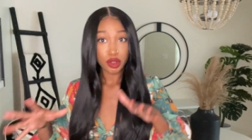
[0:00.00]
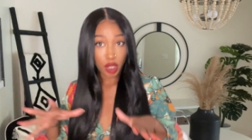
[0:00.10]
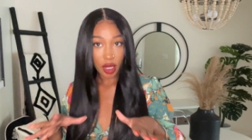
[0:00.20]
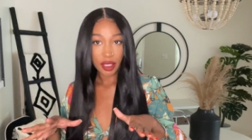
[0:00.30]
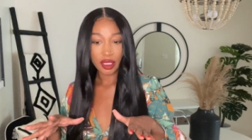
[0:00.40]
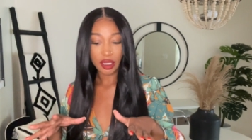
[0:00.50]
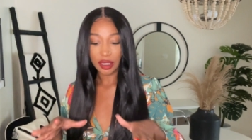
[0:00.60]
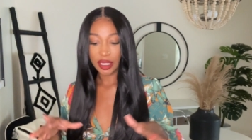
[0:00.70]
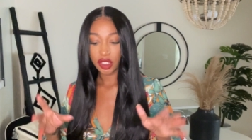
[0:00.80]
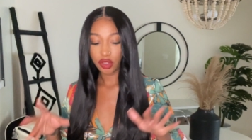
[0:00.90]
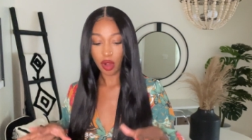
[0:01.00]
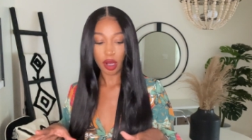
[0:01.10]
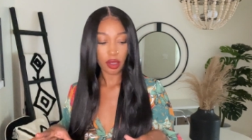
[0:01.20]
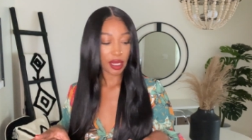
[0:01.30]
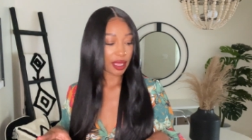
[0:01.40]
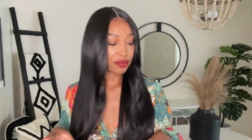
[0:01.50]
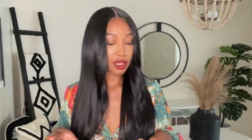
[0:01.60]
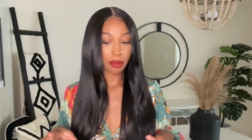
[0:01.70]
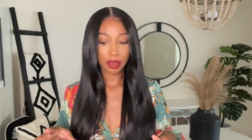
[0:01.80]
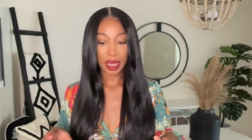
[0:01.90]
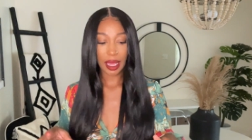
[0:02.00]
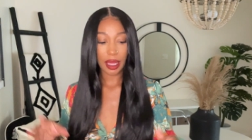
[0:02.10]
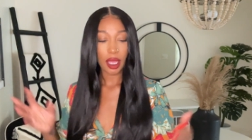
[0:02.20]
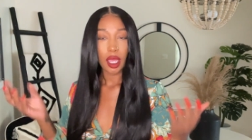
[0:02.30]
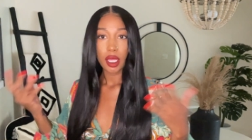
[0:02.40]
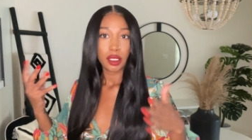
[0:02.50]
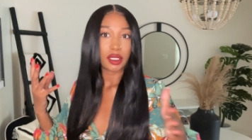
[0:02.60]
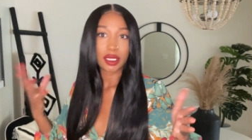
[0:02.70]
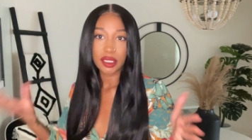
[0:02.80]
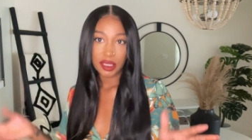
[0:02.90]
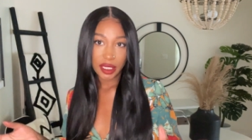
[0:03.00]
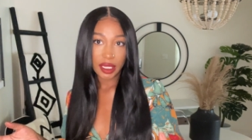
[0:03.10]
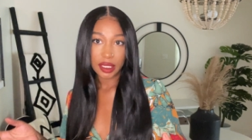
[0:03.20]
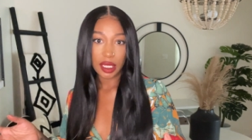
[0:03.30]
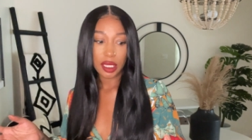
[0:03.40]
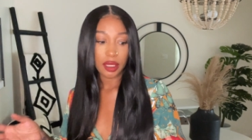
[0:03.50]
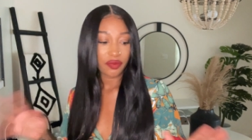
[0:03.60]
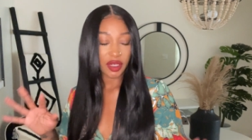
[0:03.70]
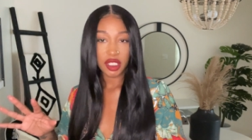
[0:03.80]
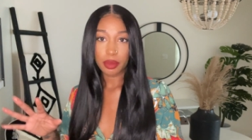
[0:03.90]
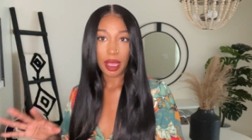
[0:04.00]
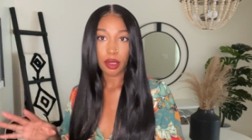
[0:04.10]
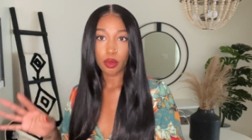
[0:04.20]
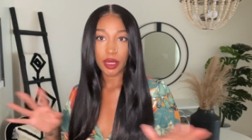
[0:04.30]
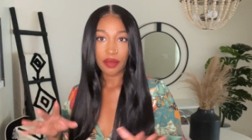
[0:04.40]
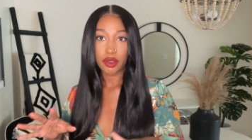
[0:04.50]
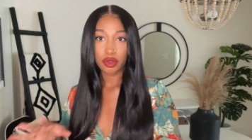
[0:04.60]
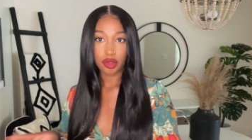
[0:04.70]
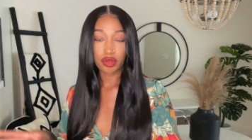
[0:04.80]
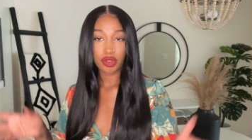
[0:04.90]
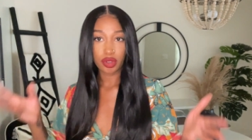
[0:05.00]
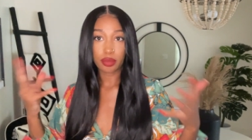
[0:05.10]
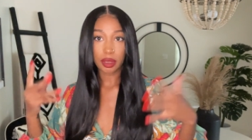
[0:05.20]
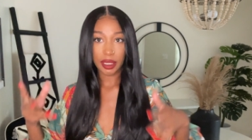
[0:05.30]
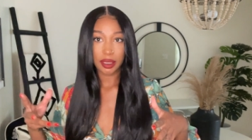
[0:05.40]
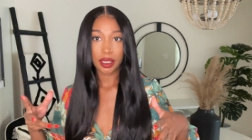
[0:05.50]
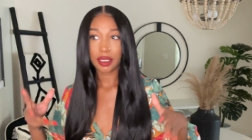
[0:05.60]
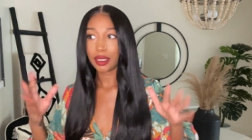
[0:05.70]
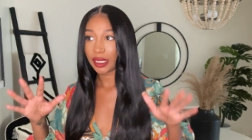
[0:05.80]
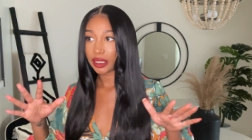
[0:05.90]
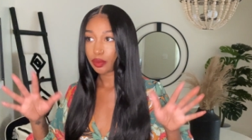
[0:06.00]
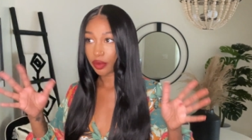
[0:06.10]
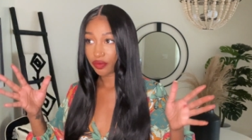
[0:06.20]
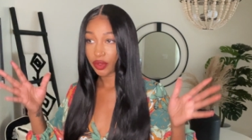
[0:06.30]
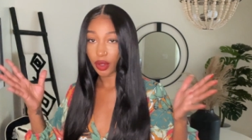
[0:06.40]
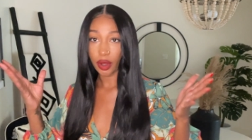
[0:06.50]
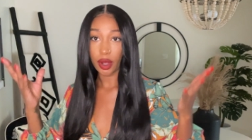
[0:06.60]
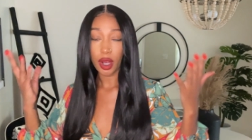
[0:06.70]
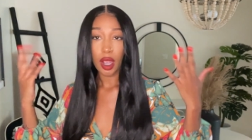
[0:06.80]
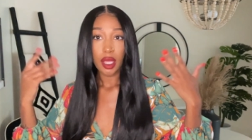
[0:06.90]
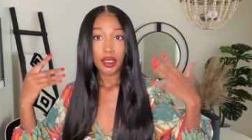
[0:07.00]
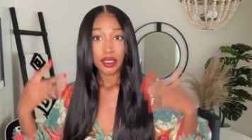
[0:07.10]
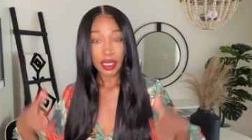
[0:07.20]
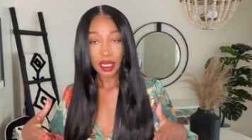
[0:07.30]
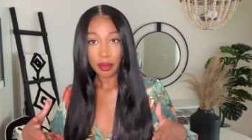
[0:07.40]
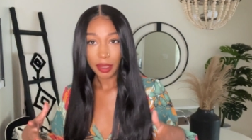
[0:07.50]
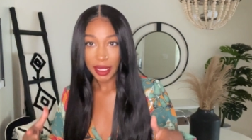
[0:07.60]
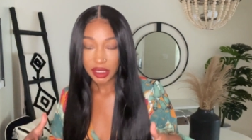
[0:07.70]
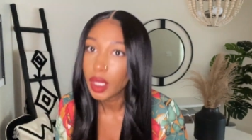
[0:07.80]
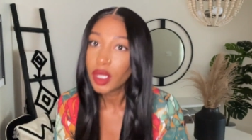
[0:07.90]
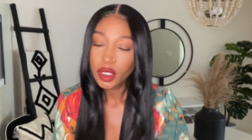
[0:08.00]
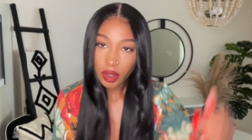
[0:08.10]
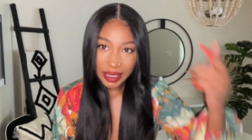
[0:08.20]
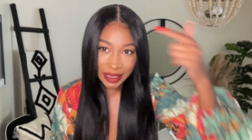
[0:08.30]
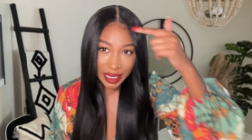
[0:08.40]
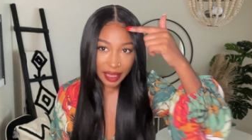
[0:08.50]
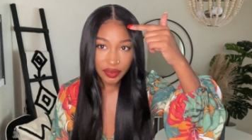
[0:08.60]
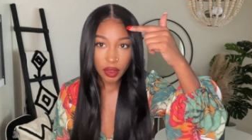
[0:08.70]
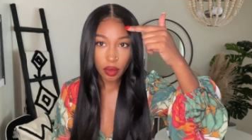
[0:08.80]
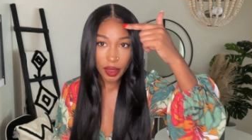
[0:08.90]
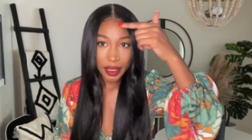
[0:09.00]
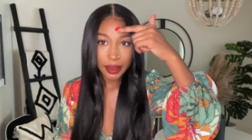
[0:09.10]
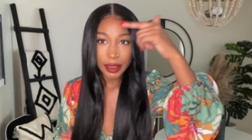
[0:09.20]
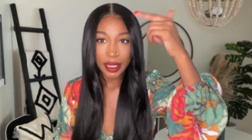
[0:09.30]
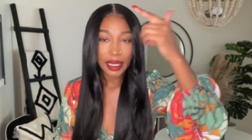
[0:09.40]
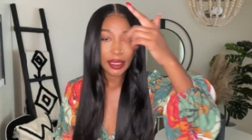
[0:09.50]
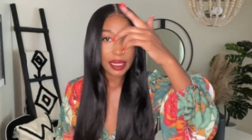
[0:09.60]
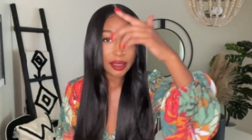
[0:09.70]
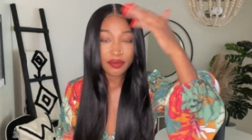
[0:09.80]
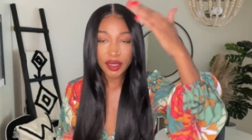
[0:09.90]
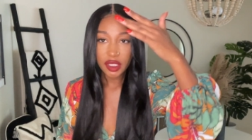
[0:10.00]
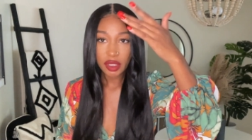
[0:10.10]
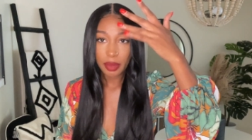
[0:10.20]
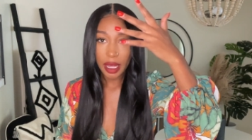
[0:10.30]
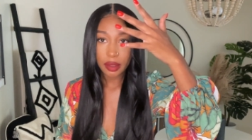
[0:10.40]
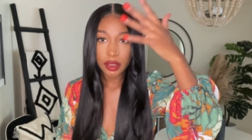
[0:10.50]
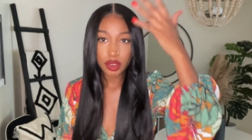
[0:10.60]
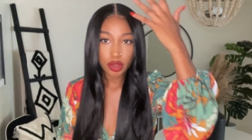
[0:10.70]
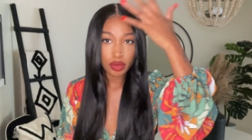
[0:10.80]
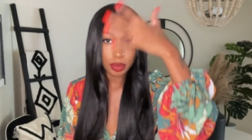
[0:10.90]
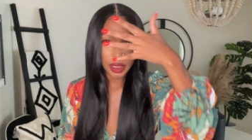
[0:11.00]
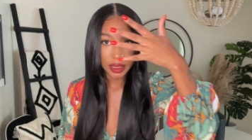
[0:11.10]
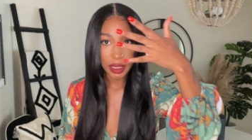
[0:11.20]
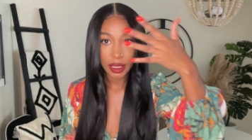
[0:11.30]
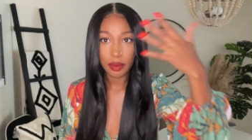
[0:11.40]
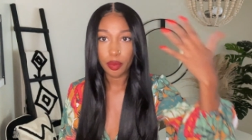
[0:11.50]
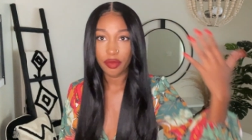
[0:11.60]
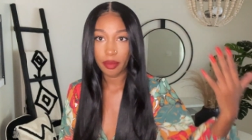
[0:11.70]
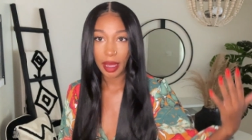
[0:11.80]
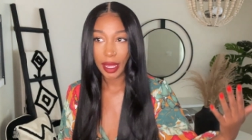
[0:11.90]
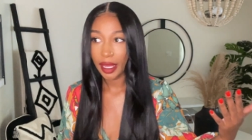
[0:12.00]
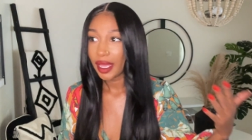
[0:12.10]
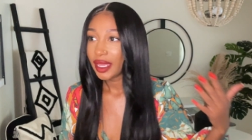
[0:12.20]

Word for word: darker than the lace, you are going to have to apply, your concealer, finishing powder, whatever you use to blend in the lace with your skin complexion. So I did have to go in and add like finishing powder to blend it in with my